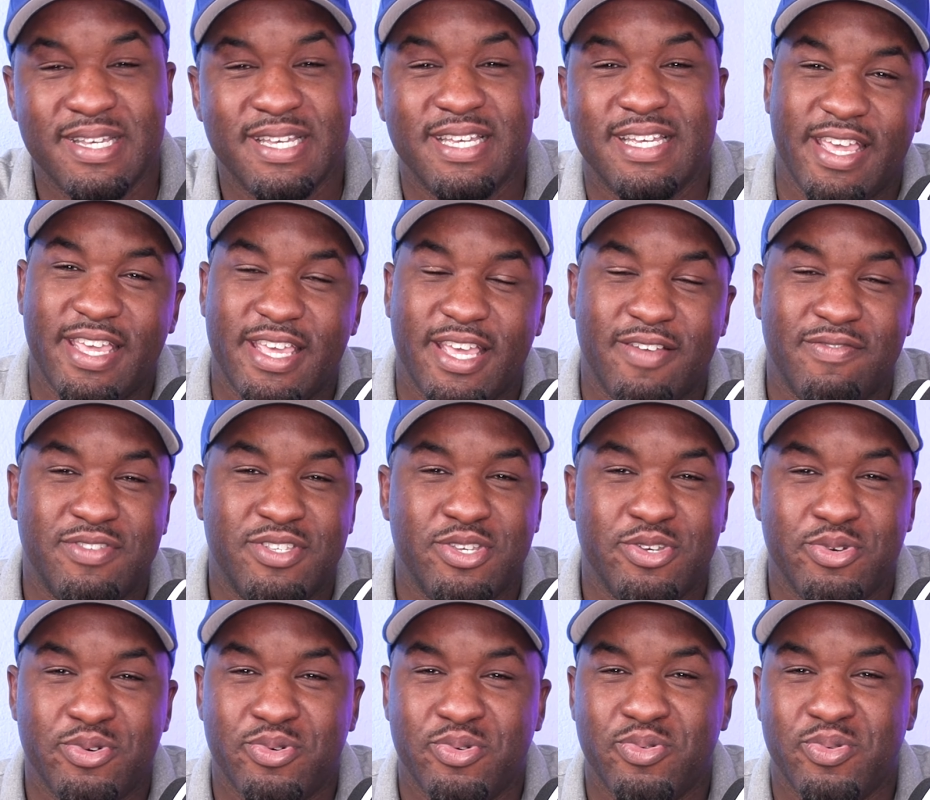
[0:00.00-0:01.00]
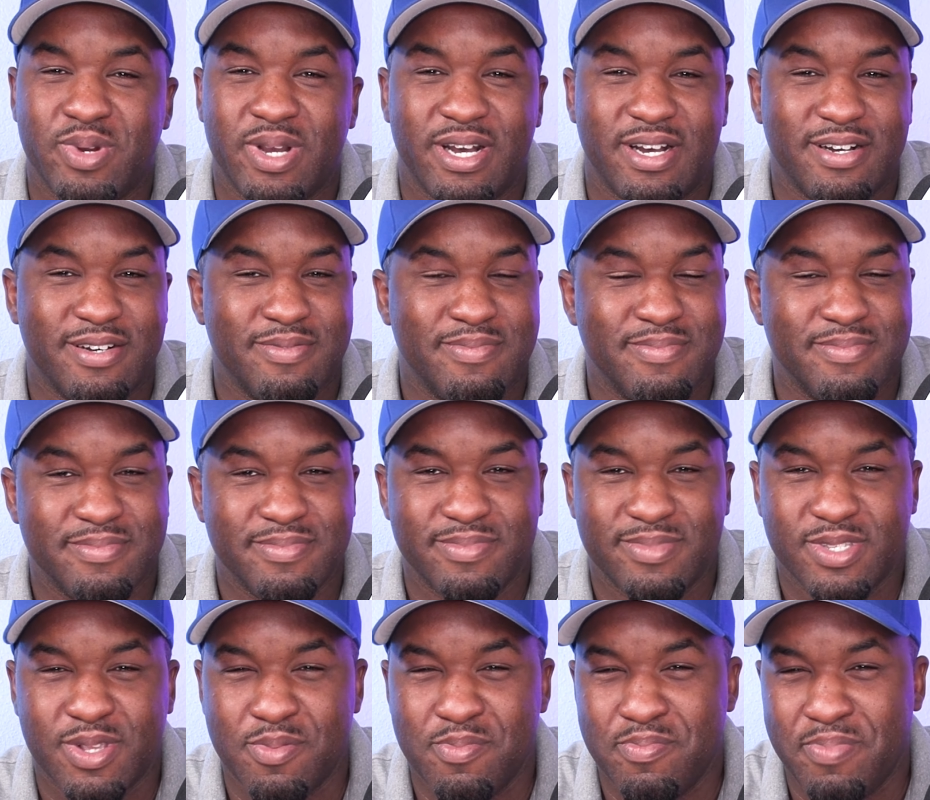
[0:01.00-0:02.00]
It gives you
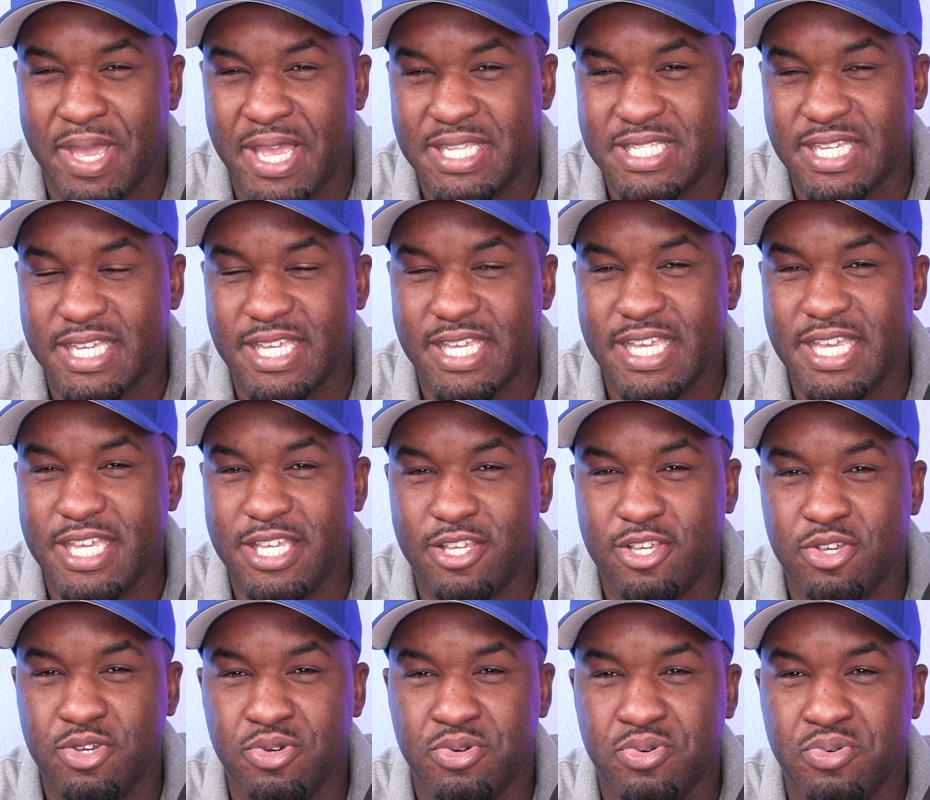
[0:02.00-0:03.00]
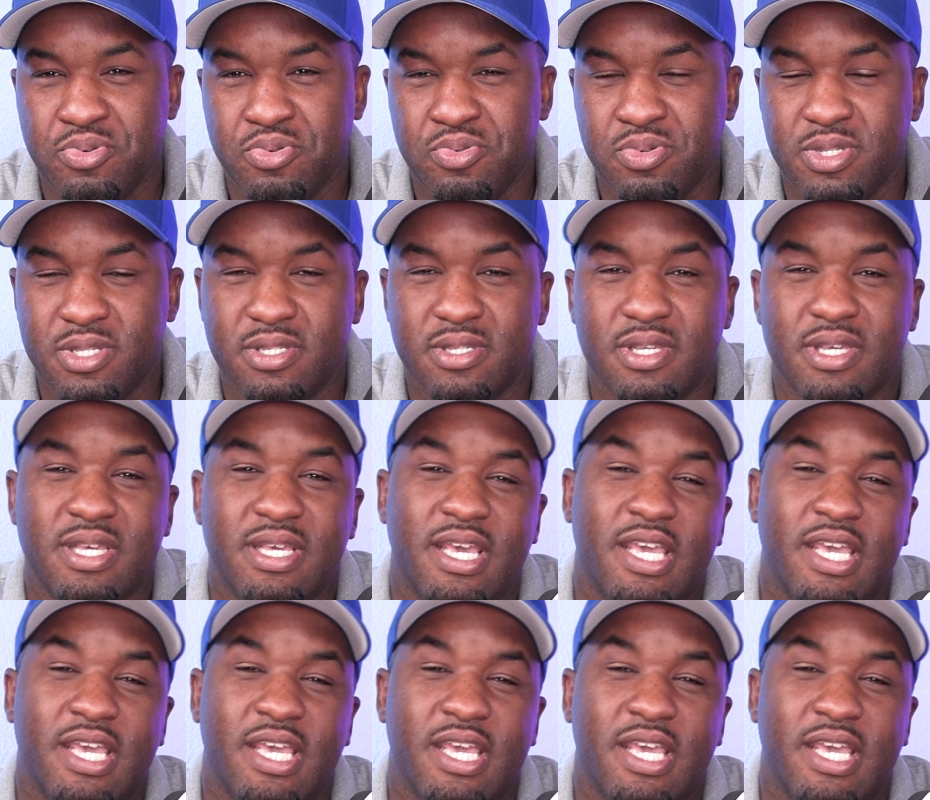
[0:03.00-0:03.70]
some basic EQs.